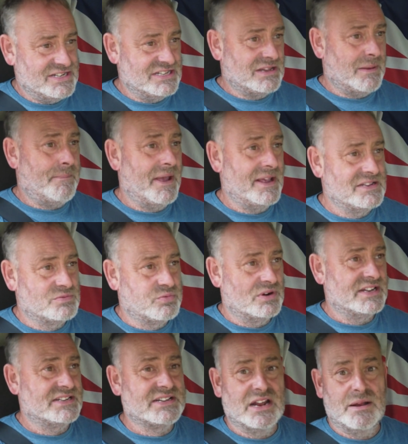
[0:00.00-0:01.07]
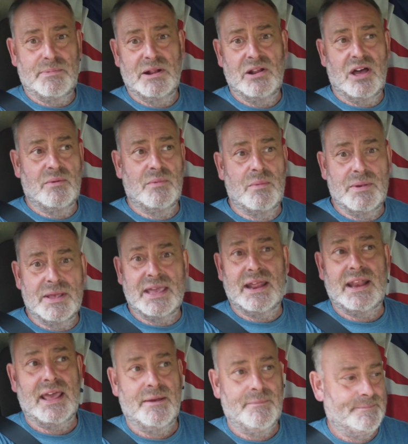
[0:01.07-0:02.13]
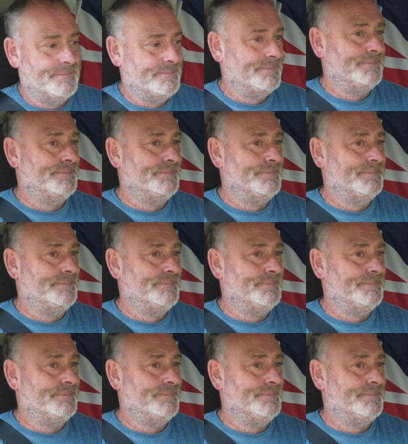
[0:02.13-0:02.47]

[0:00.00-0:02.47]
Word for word: It just depends what it's going to be like when we get there.